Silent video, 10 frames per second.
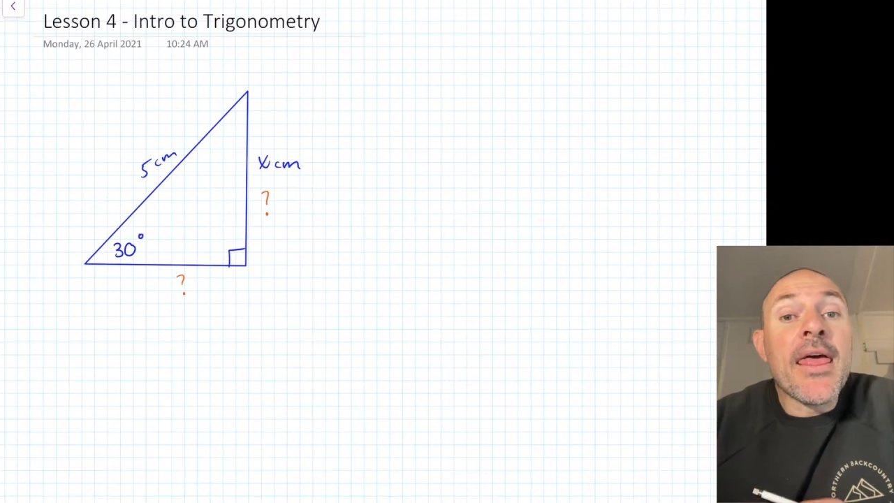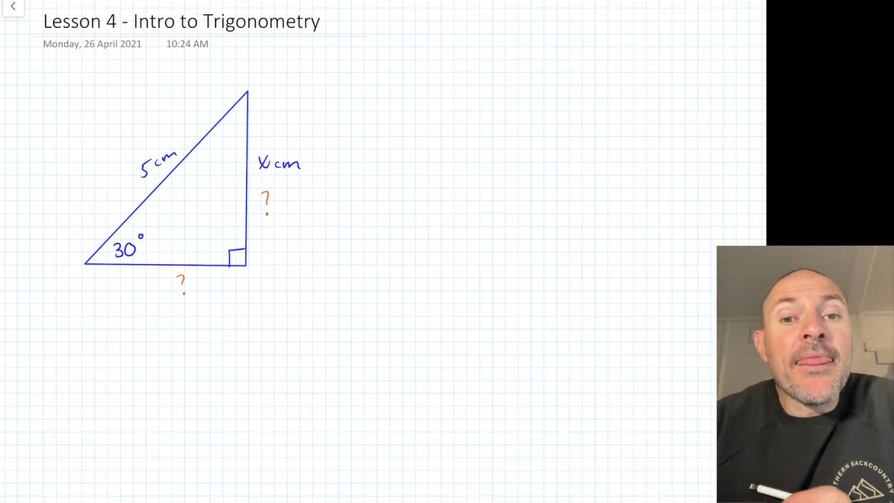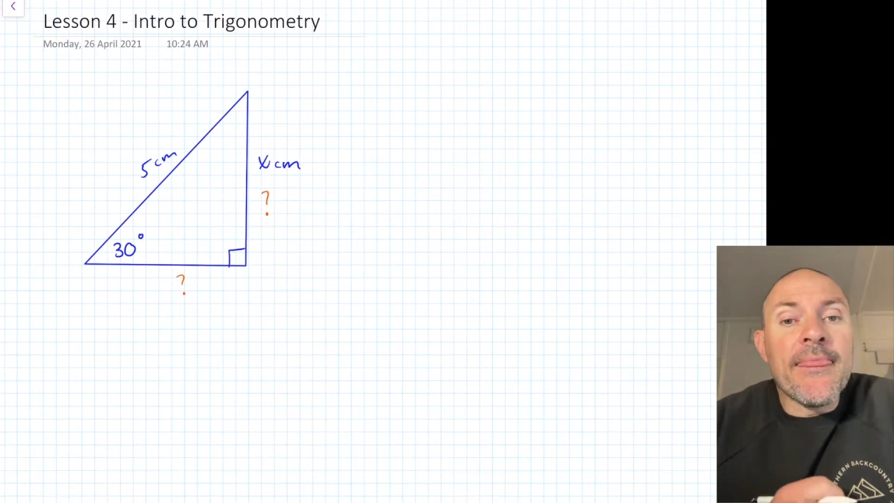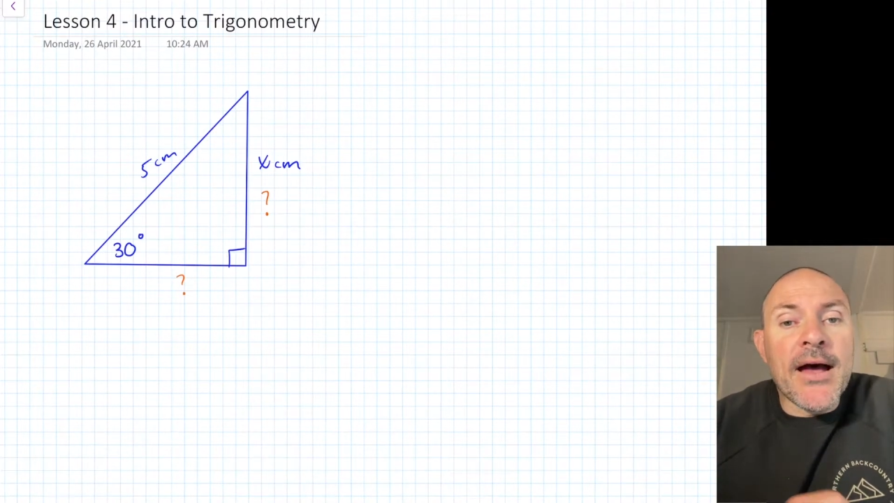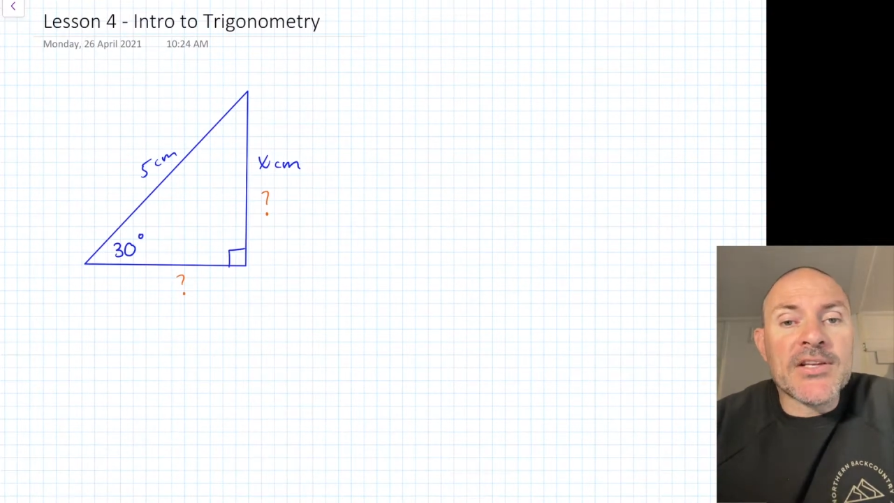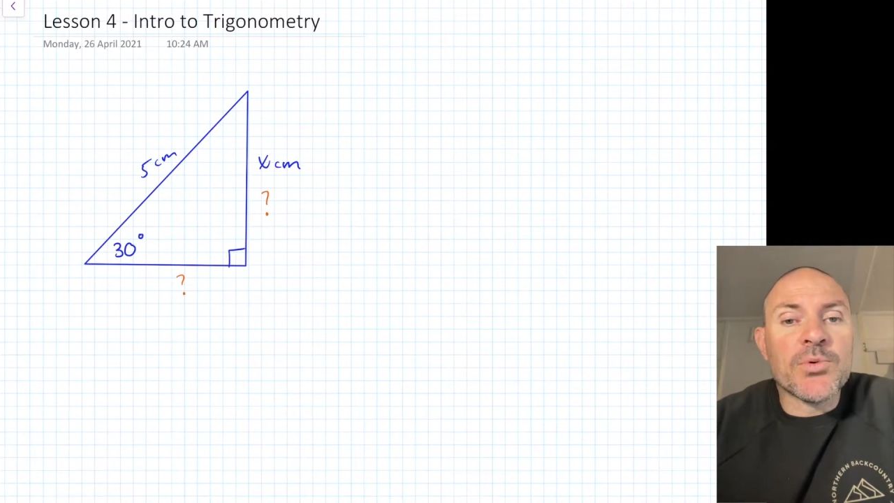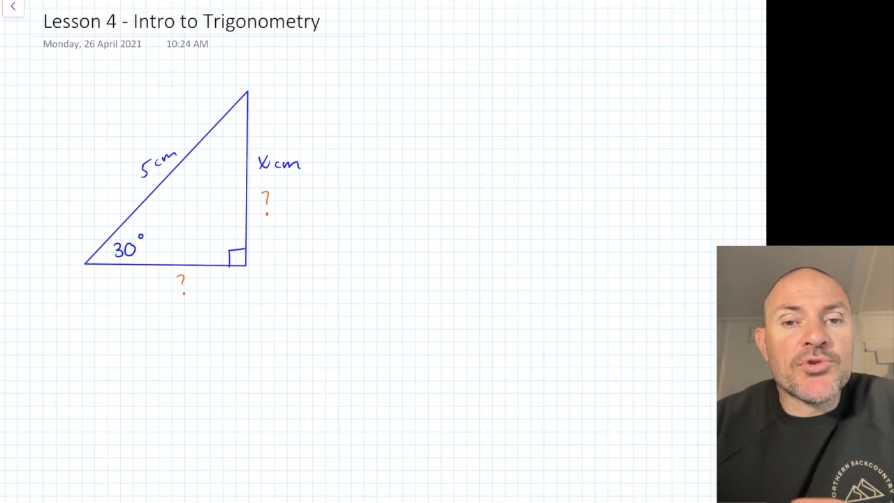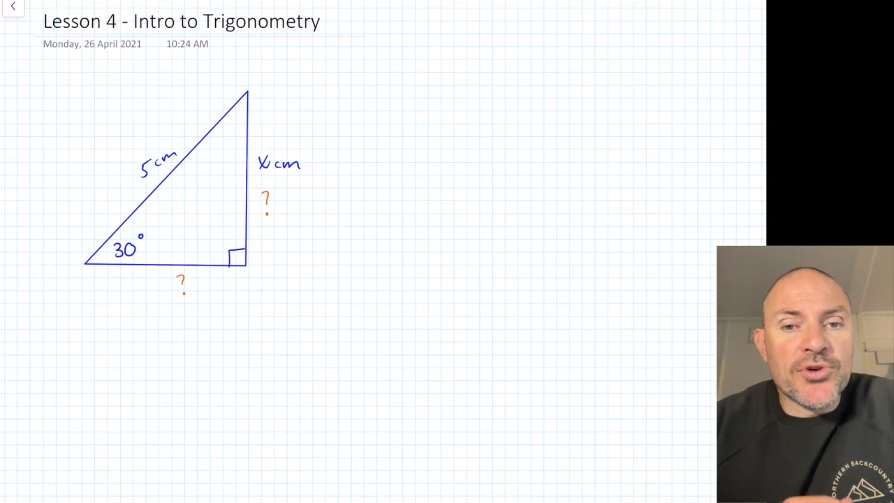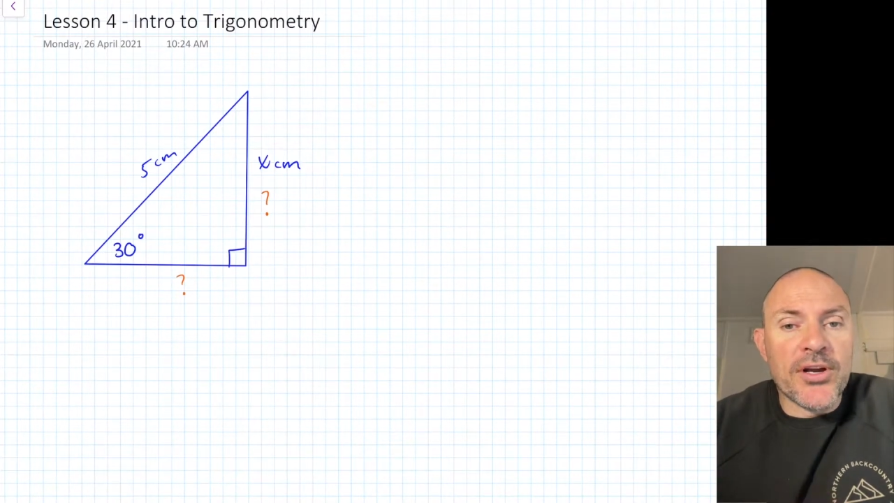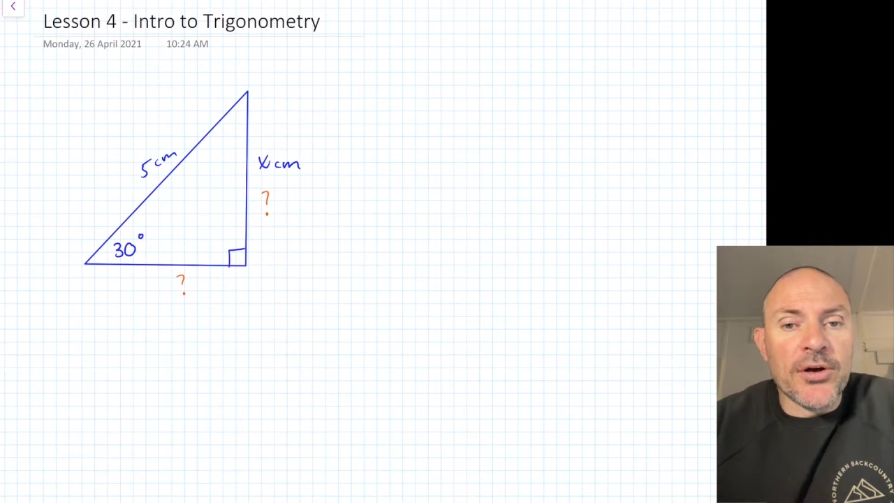That's what
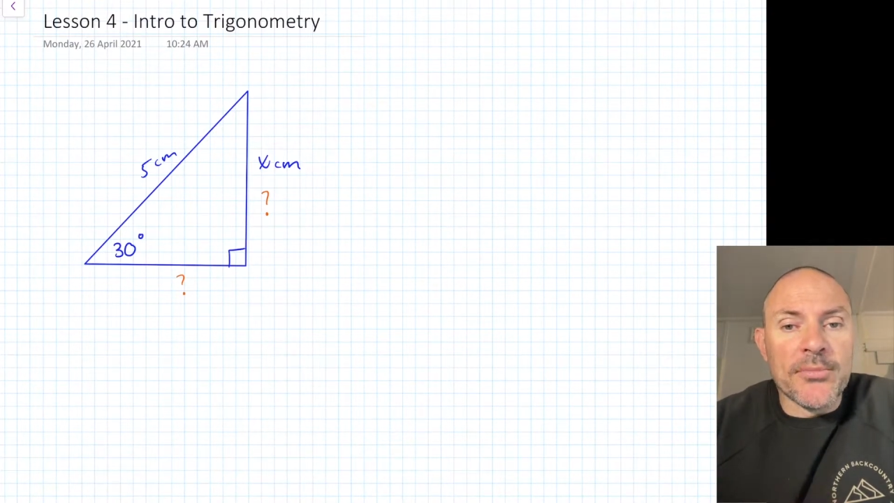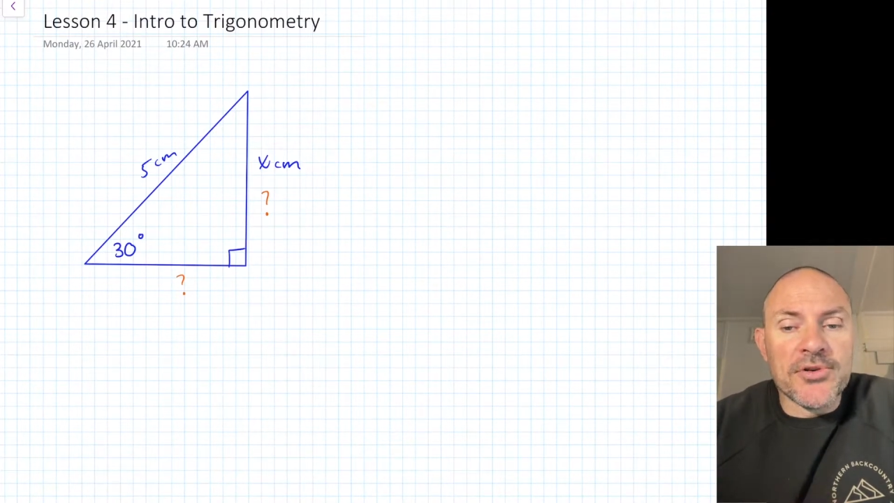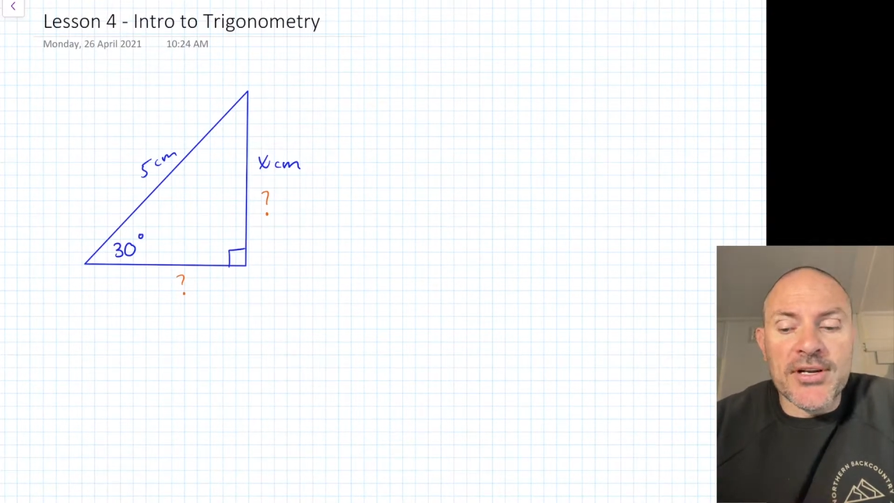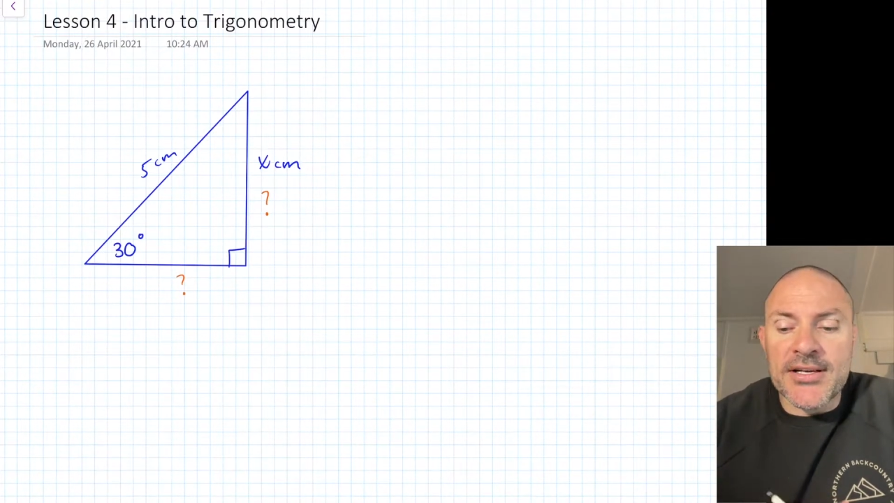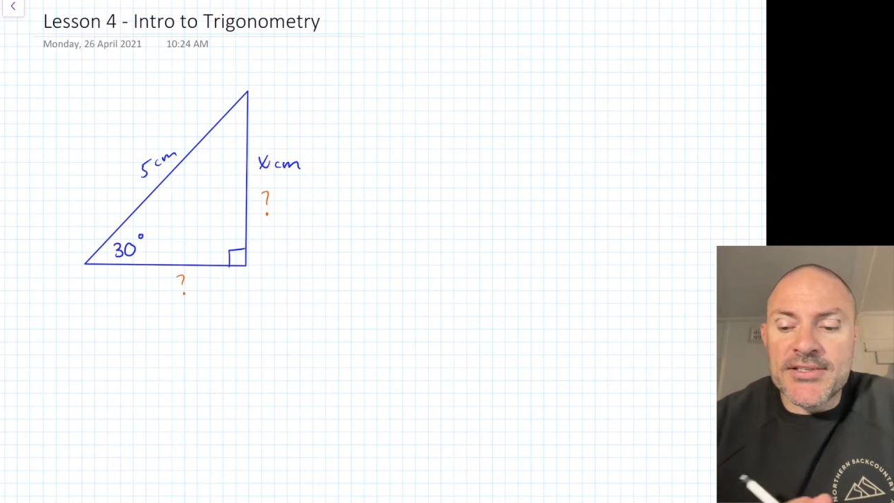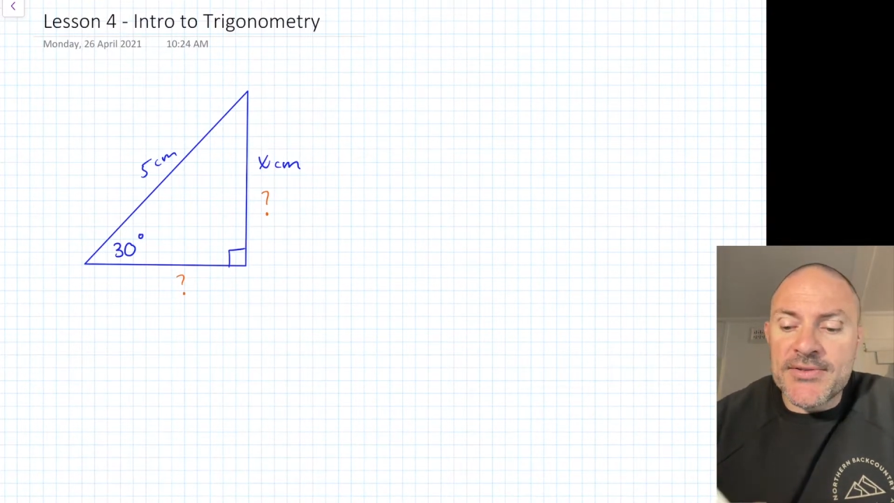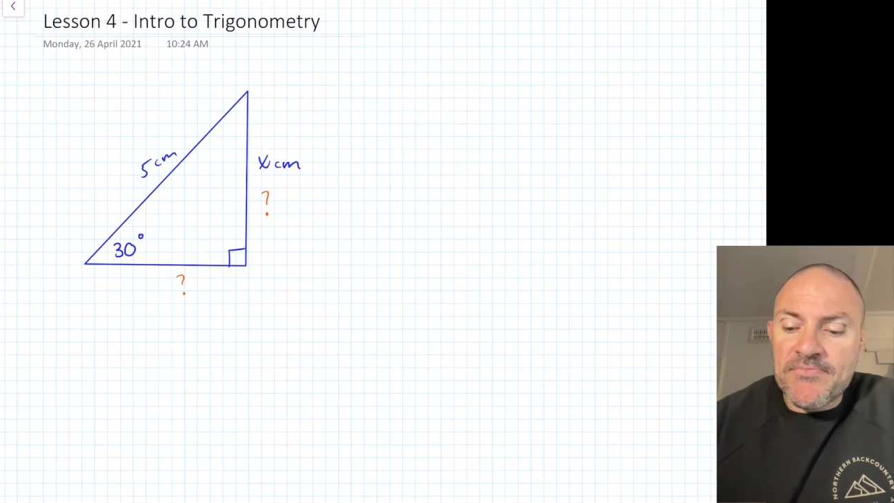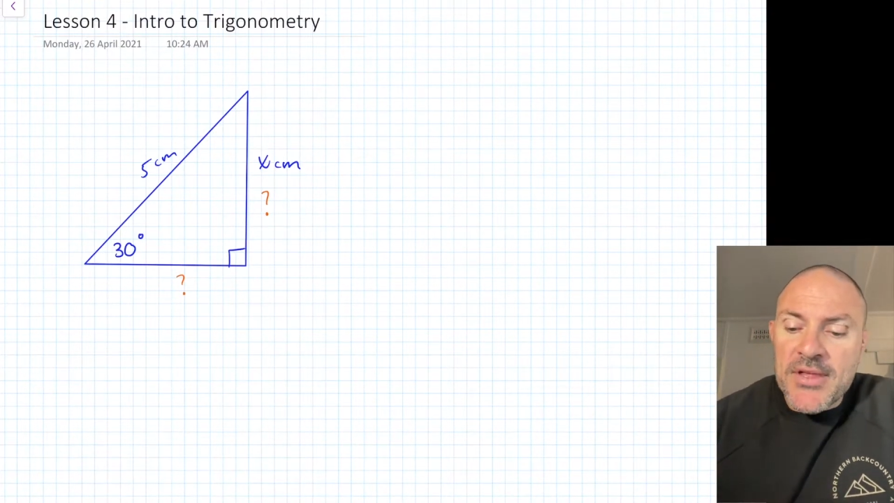trigonometry does.